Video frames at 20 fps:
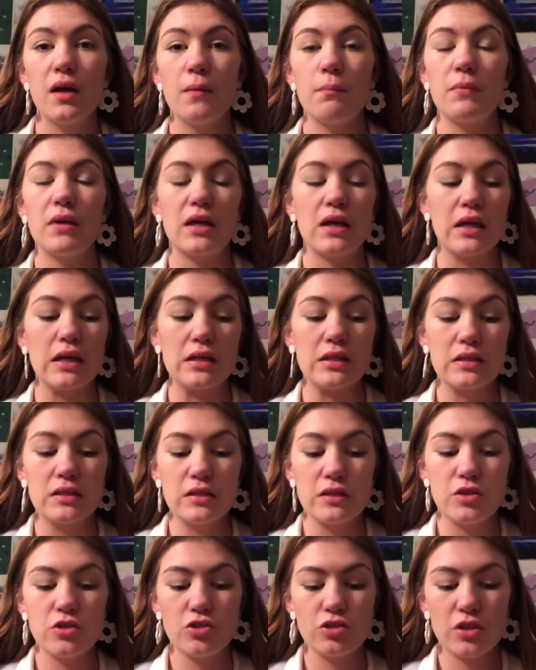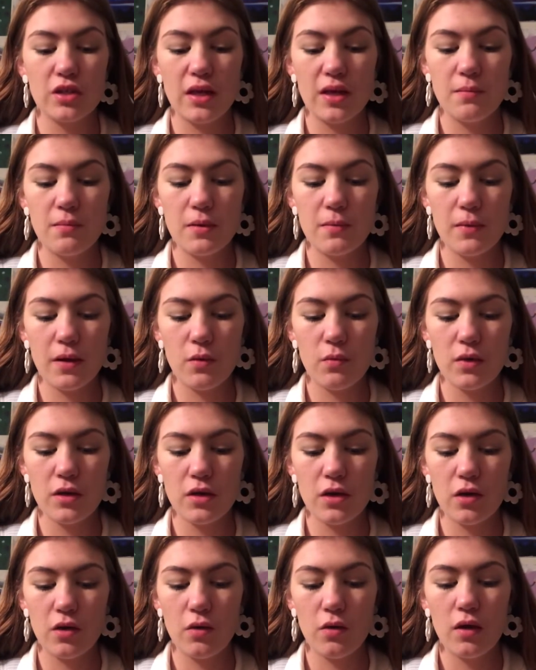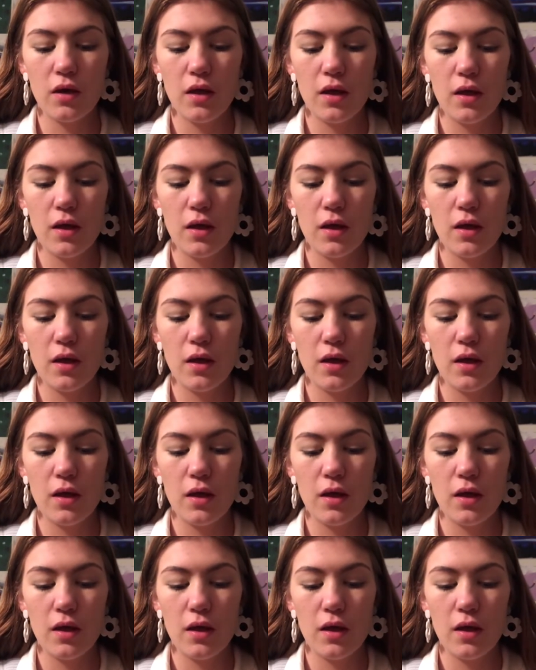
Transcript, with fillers: because usually I'm in my window,